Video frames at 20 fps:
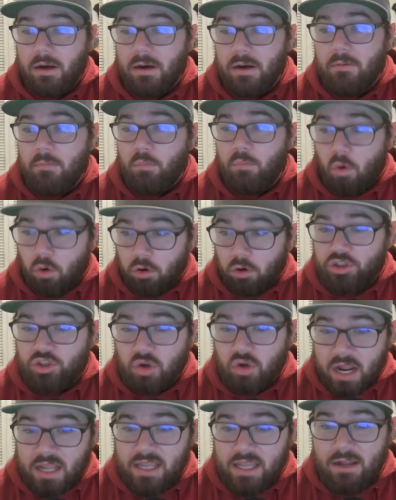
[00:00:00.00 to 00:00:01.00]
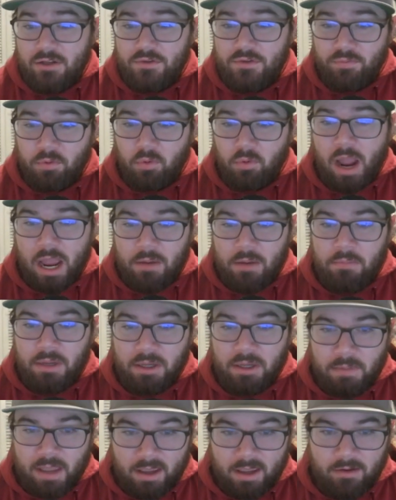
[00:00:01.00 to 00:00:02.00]
more strikeouts for Ryan
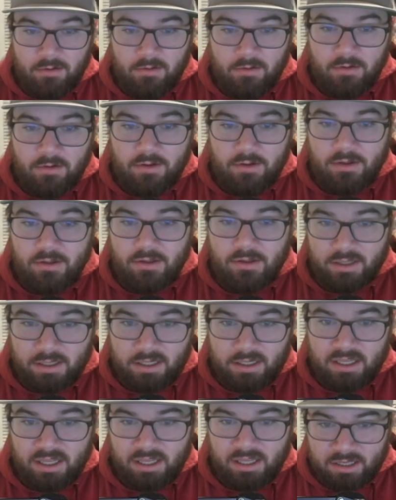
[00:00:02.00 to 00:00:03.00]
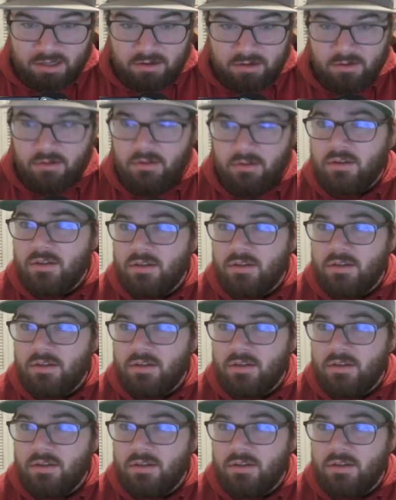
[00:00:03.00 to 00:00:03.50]
McMahon. In